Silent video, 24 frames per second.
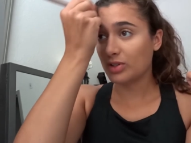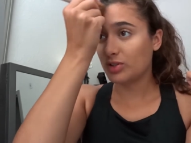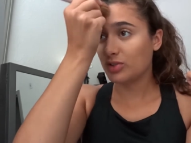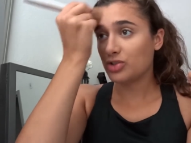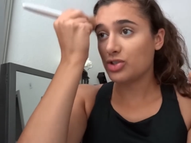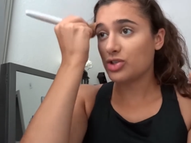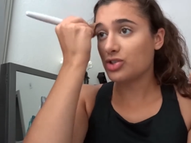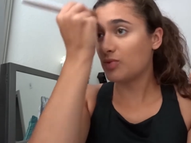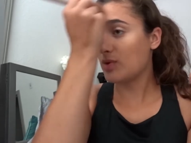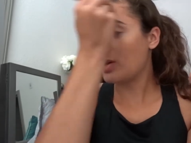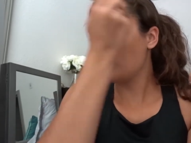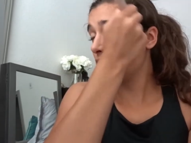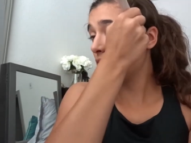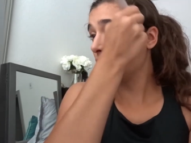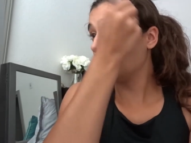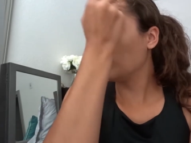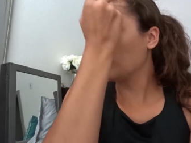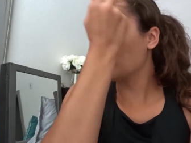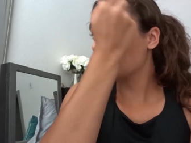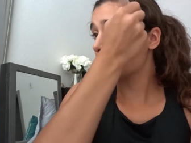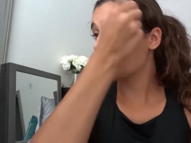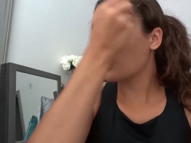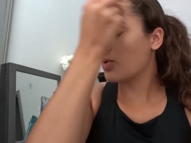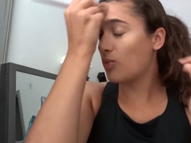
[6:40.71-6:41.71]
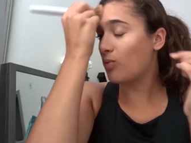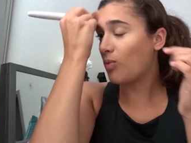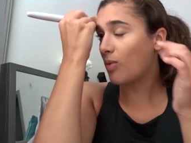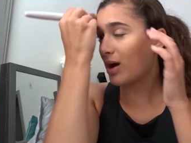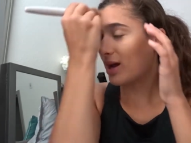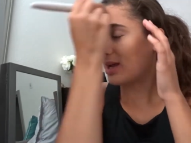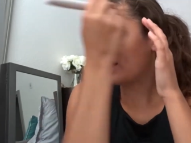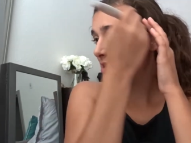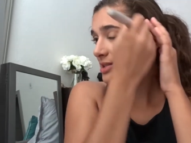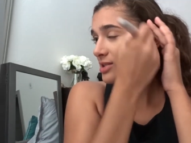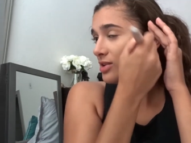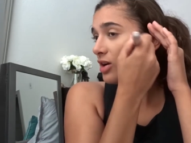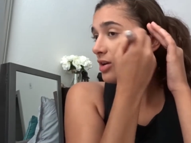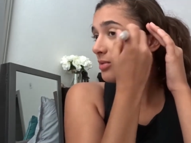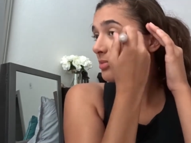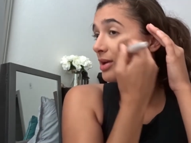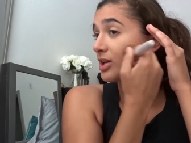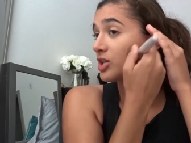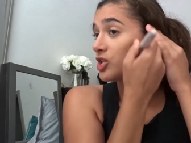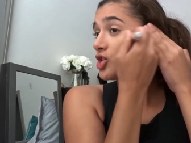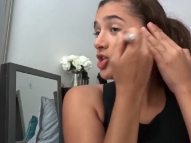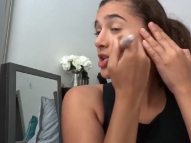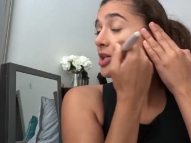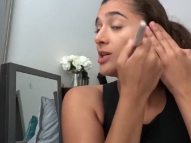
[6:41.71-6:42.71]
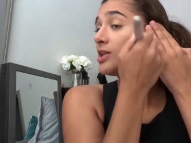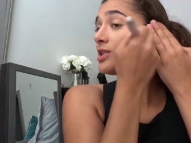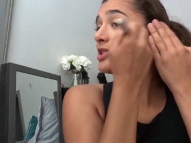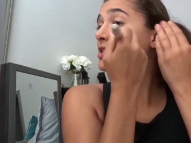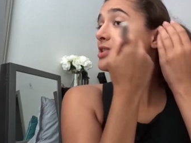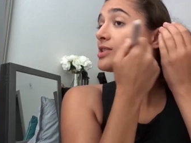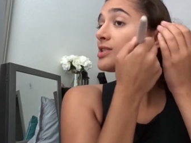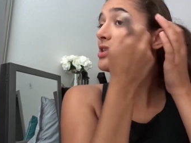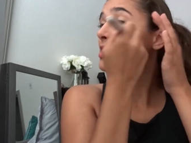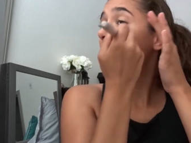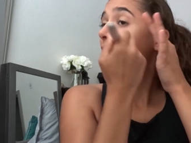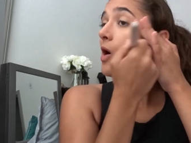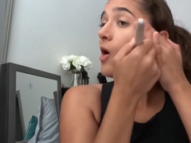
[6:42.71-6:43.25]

just so I don't look so white on my cheeks.